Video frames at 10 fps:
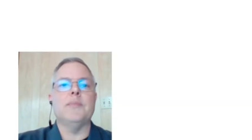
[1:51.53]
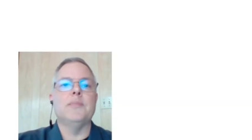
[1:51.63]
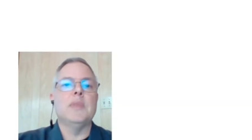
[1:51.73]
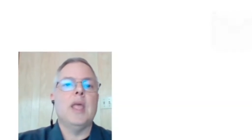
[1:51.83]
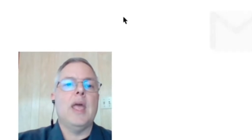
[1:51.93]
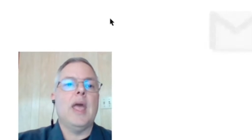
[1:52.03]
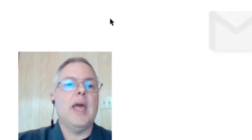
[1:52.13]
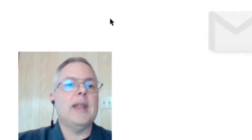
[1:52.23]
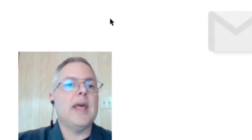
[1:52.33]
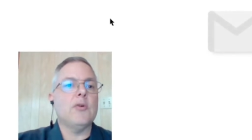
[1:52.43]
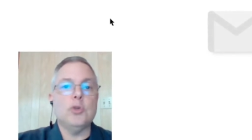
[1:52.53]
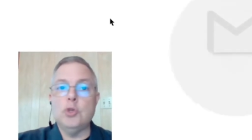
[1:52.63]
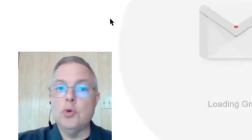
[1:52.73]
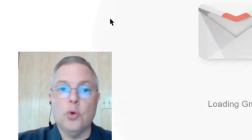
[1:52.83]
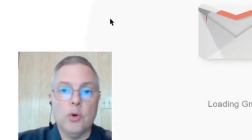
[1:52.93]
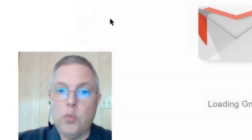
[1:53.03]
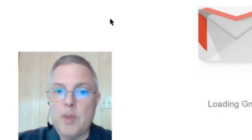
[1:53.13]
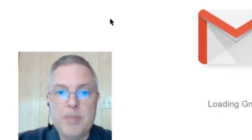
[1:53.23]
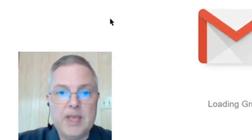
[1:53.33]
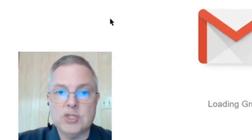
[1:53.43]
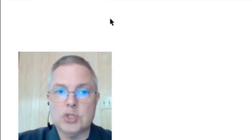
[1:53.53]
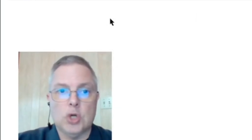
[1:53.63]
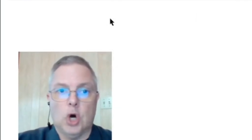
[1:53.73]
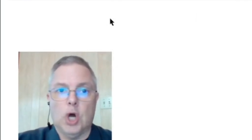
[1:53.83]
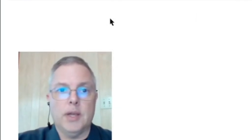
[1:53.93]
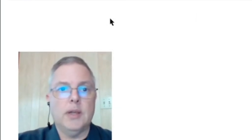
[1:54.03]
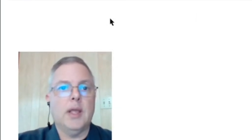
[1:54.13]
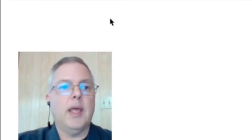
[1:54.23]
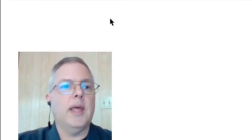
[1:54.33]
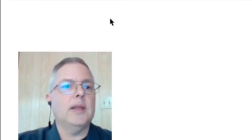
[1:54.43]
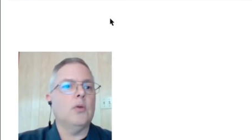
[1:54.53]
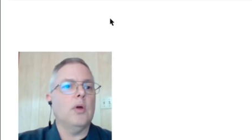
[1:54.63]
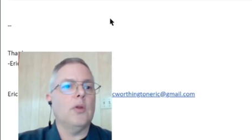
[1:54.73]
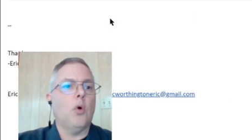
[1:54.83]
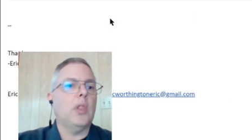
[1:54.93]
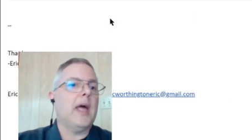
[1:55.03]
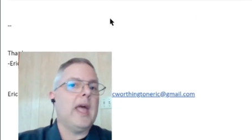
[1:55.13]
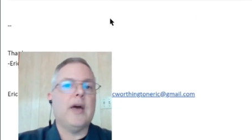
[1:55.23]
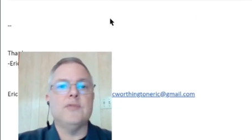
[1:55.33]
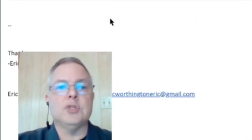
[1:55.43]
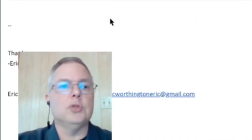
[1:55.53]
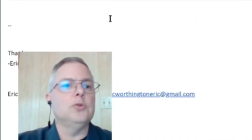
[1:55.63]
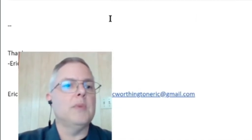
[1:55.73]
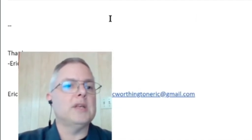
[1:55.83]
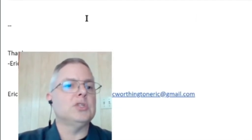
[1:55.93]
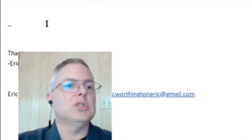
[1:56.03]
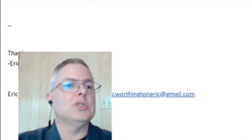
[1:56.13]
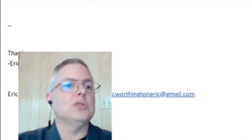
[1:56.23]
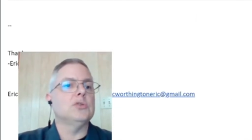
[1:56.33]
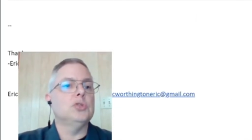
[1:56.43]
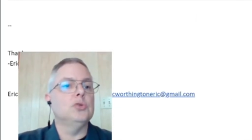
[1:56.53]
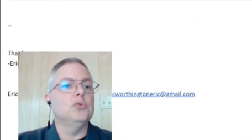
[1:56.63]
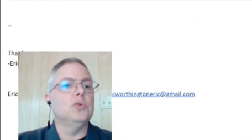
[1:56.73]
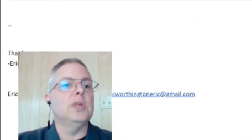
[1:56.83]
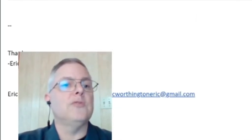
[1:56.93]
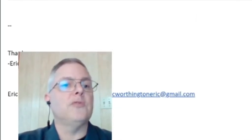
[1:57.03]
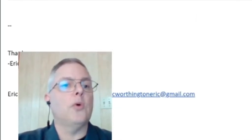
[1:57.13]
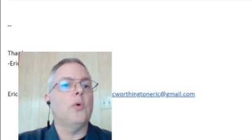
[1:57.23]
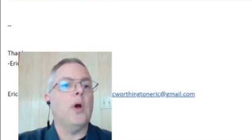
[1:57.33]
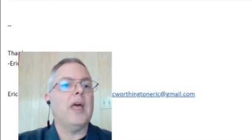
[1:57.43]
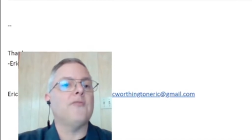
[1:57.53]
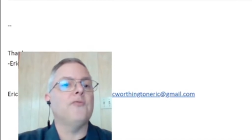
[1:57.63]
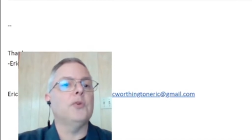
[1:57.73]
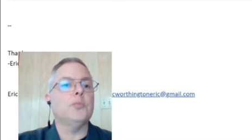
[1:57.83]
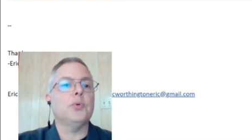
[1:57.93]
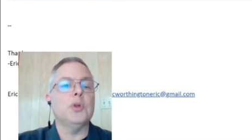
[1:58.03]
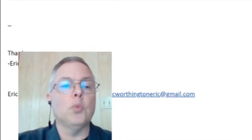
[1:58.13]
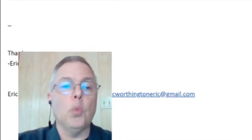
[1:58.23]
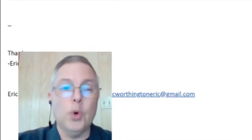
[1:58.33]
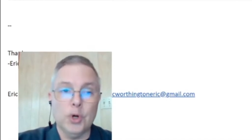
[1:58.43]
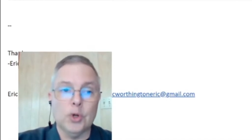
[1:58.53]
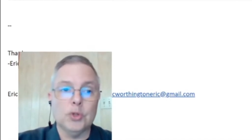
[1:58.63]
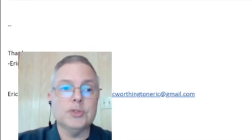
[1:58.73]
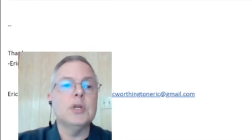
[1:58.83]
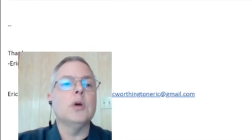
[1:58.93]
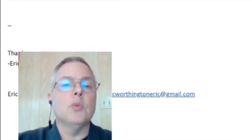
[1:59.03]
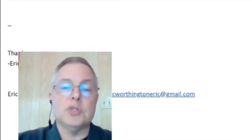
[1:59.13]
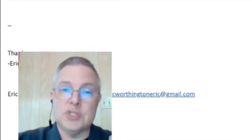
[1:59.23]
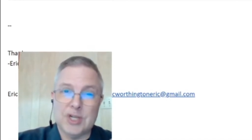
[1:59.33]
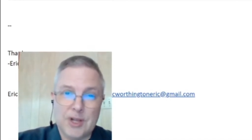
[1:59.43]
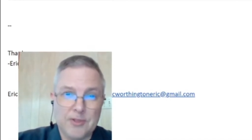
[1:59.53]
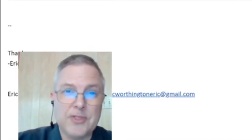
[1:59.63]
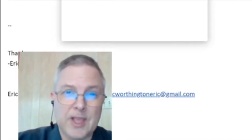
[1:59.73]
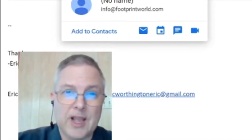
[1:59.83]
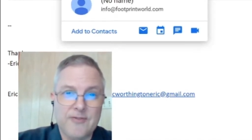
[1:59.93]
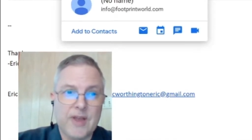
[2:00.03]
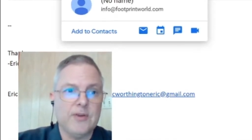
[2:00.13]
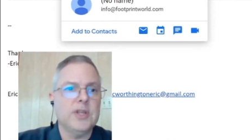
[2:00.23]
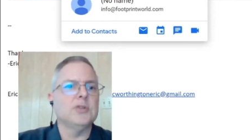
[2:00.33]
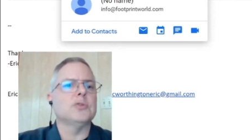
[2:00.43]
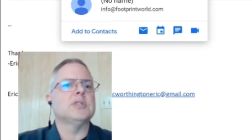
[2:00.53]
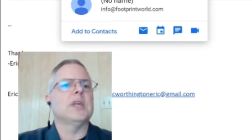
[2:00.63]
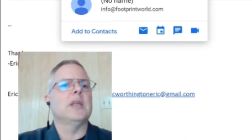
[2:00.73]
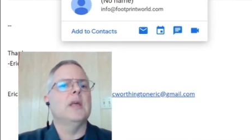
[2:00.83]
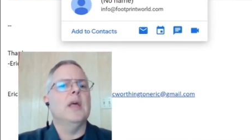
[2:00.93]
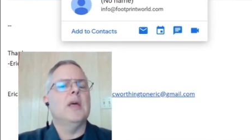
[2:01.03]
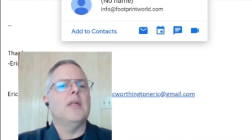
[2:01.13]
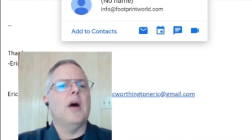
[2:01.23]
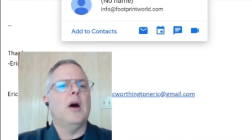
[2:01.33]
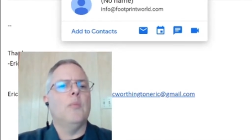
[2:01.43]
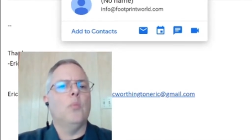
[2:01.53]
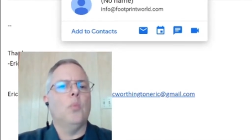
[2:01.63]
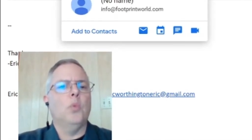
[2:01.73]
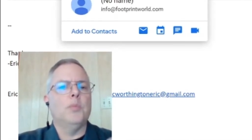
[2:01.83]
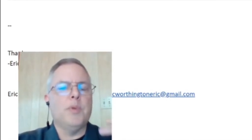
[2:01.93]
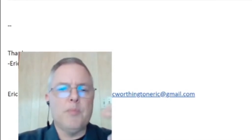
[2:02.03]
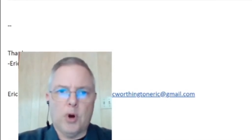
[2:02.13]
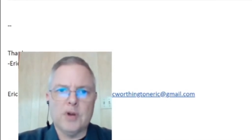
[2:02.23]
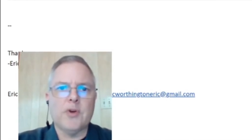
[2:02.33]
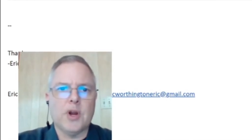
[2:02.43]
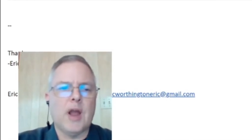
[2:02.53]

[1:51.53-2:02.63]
it, and now your web page is gone, and all I have is a new message to info@Footprint World, which is another thing I found interesting. Would be part of our